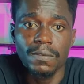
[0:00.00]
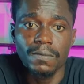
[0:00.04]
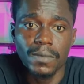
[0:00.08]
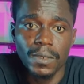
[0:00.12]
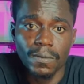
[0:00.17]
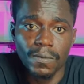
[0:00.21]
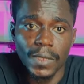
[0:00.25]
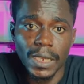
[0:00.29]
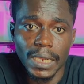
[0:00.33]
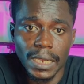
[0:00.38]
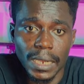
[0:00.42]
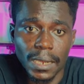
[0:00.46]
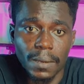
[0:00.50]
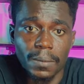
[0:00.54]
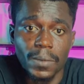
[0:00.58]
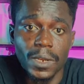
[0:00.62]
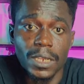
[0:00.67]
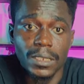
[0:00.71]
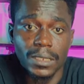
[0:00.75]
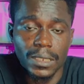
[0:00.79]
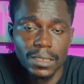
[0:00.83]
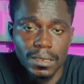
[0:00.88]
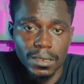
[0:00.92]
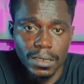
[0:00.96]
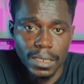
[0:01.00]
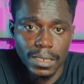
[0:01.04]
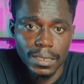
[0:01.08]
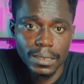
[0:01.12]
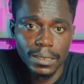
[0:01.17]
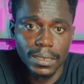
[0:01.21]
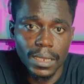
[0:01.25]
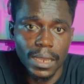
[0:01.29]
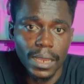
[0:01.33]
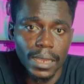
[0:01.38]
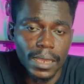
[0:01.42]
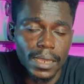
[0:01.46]
the camera's
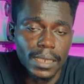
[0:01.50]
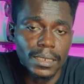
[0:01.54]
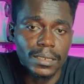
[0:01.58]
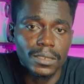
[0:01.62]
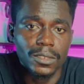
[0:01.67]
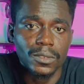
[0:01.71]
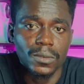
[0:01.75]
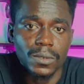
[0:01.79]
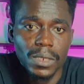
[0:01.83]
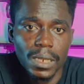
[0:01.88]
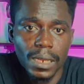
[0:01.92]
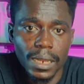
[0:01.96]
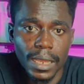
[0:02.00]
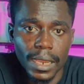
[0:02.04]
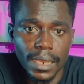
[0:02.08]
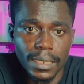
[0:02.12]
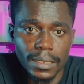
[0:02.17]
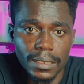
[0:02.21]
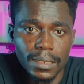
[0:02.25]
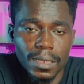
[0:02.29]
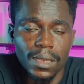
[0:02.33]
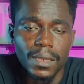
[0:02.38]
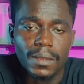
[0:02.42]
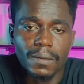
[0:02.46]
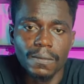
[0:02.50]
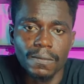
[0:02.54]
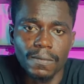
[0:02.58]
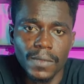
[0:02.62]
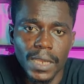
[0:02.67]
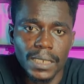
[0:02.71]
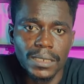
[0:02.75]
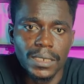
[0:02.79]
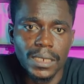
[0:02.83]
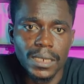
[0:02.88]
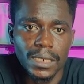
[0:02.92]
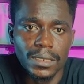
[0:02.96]
sensor is to the light that
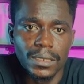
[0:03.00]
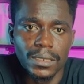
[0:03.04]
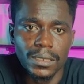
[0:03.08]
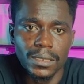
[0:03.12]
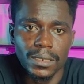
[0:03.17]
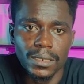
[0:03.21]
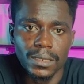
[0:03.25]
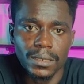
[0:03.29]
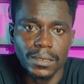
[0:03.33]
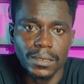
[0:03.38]
hits it.